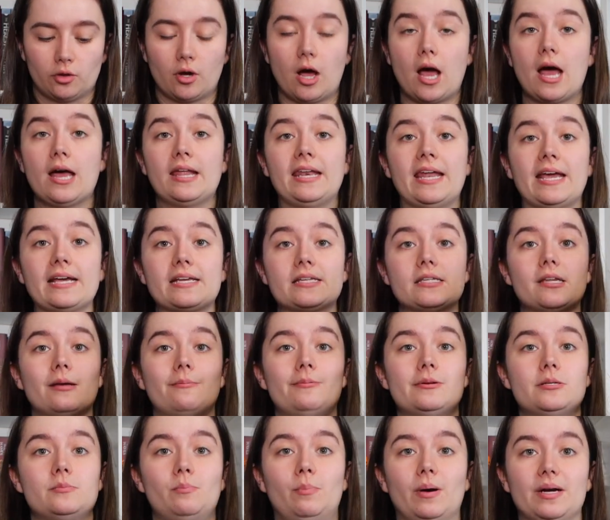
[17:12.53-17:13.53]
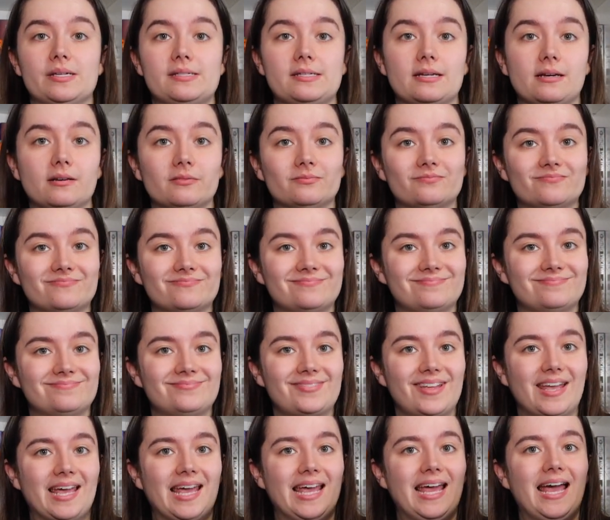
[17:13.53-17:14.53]
Uh, next up is Butter
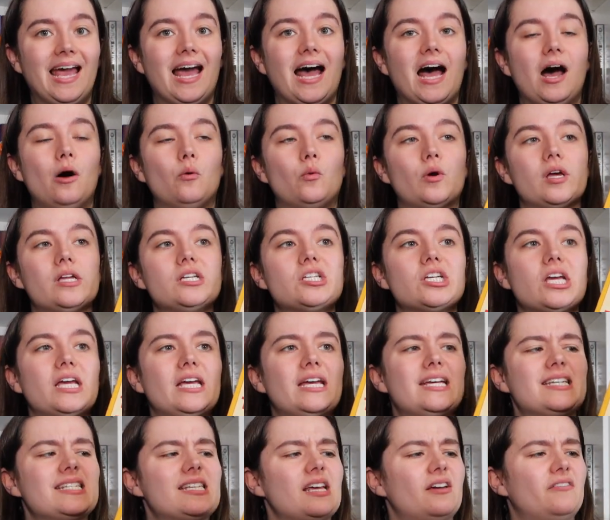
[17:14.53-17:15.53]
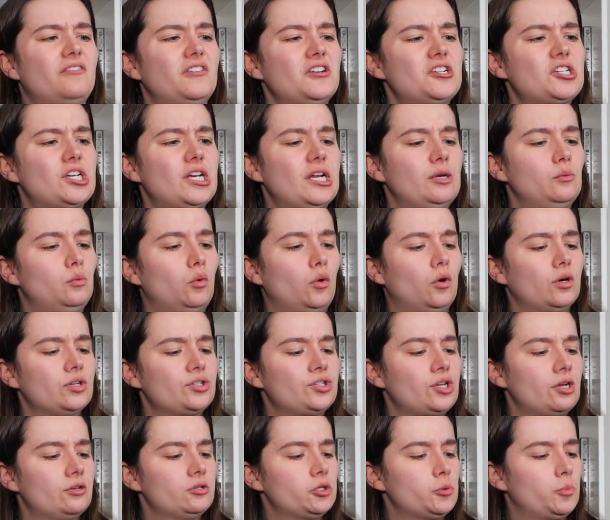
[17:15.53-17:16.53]
which is officially
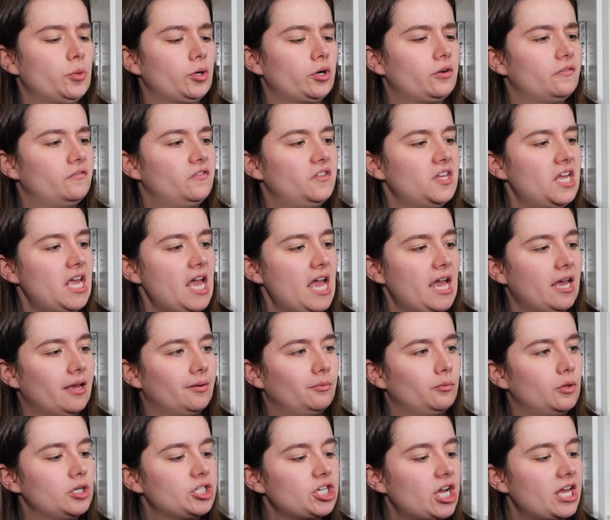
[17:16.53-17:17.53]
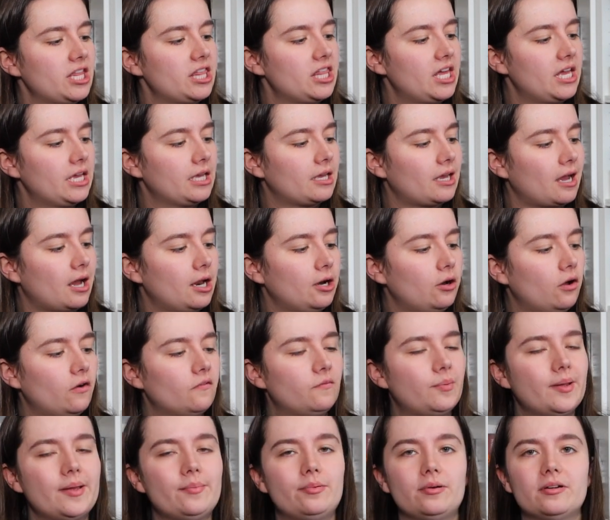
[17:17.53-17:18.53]
Waterstone's book of the year, which I think a lot of
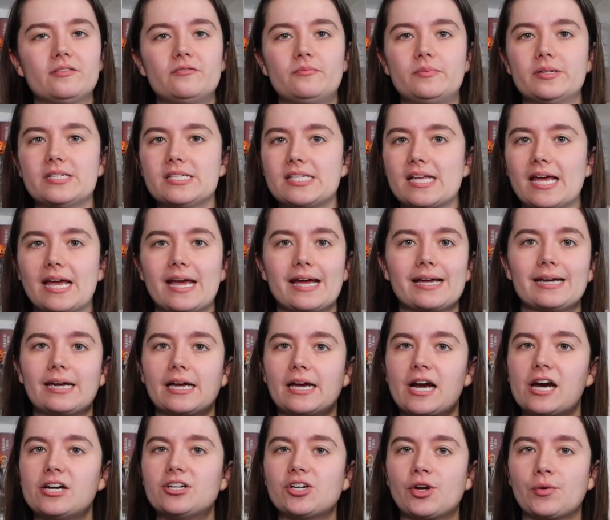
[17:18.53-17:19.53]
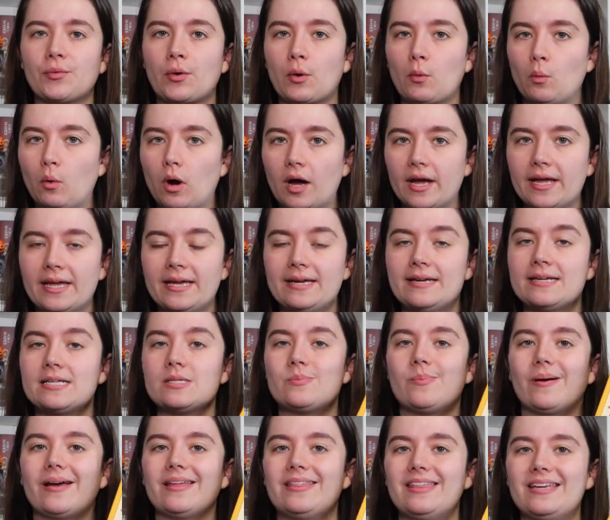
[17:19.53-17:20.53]
people have been saying, like, I don't know why it is,
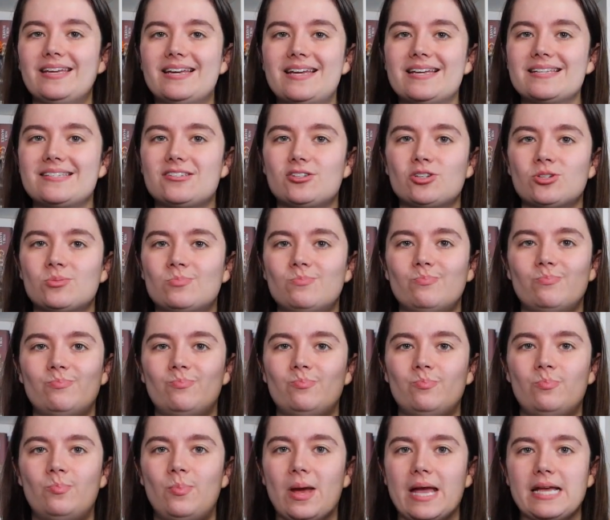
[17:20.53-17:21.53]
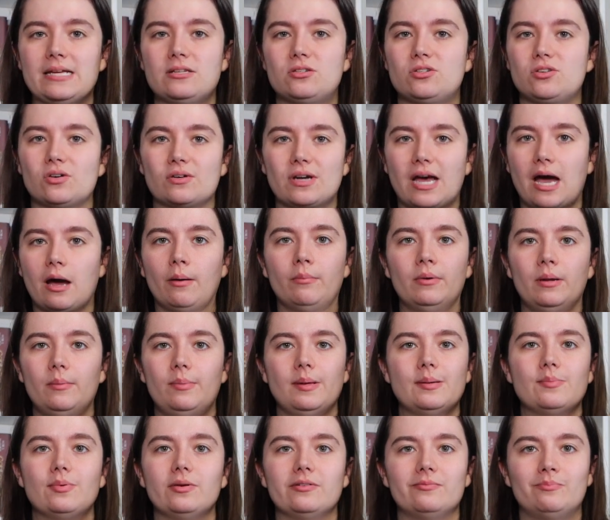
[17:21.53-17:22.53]
but I think it's just based on how many
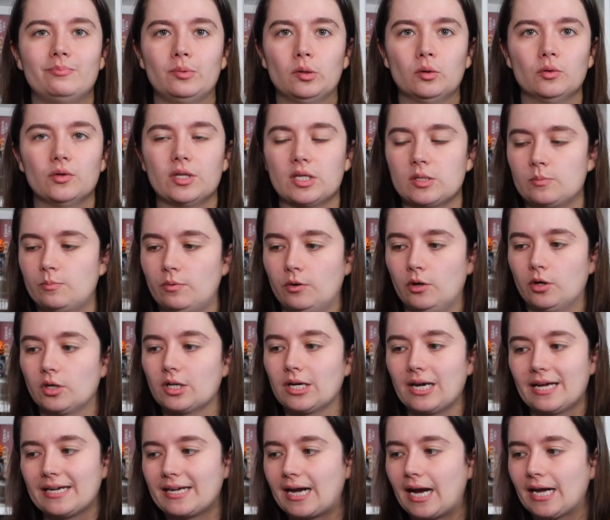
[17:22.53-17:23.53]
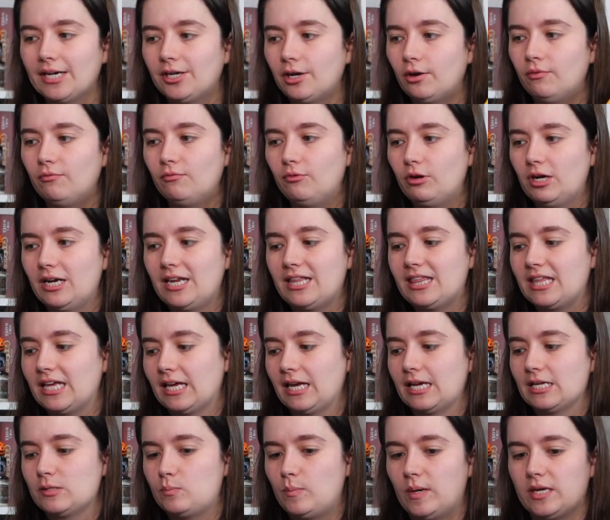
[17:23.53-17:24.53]
people have bought this book. Like, I don't really
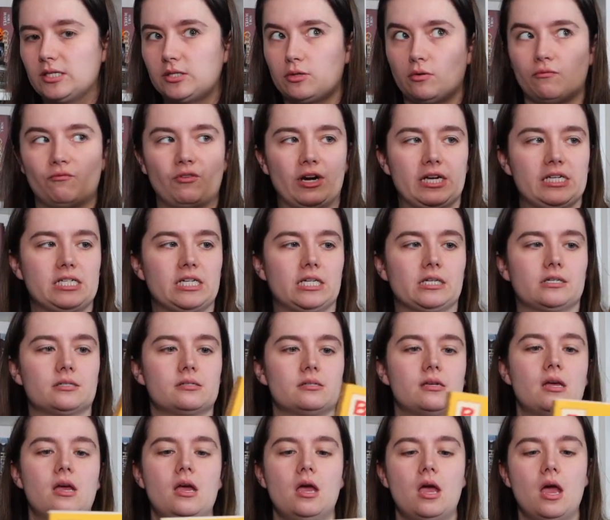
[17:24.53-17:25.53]
think it's based on ratings.